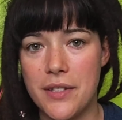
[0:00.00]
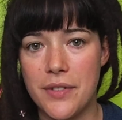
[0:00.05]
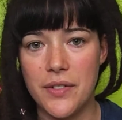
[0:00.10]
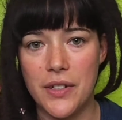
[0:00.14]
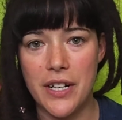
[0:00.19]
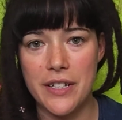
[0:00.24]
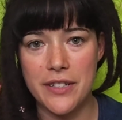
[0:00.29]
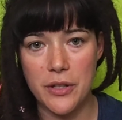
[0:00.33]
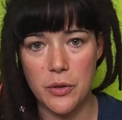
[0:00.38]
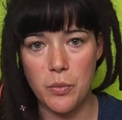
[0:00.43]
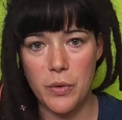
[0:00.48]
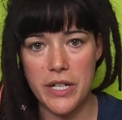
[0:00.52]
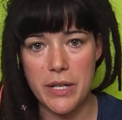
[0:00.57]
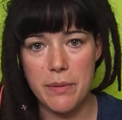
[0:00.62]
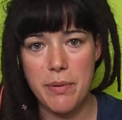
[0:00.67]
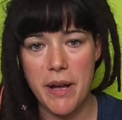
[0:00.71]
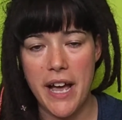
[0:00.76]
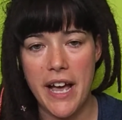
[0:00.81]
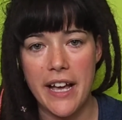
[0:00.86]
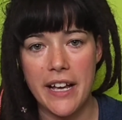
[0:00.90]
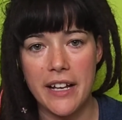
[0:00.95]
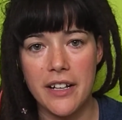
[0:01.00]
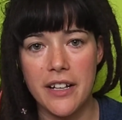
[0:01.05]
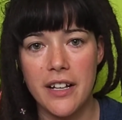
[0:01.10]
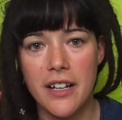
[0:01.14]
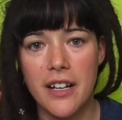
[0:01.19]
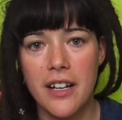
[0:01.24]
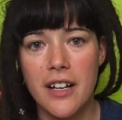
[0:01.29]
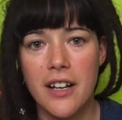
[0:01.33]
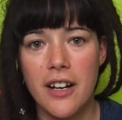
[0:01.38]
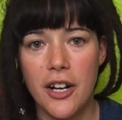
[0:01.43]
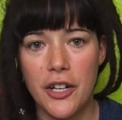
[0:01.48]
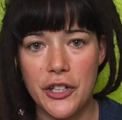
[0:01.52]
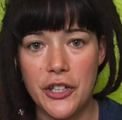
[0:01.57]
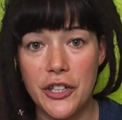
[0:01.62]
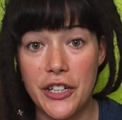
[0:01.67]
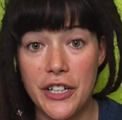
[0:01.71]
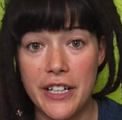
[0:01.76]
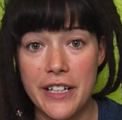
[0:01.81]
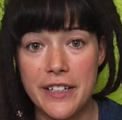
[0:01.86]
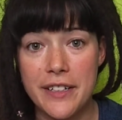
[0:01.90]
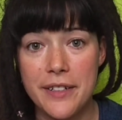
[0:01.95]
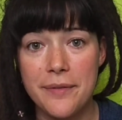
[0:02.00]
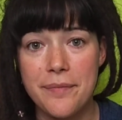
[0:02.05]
for us in Winnipeg are good.